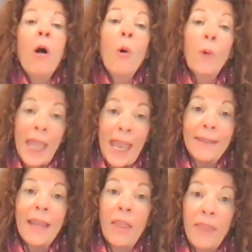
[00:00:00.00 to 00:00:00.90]

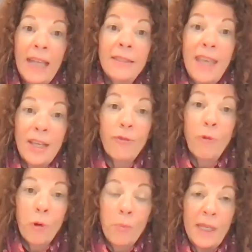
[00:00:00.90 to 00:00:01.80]
Okay, now that takes
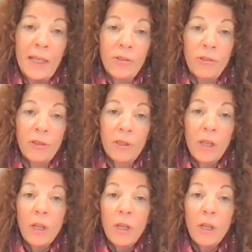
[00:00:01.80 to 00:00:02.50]
4 minutes.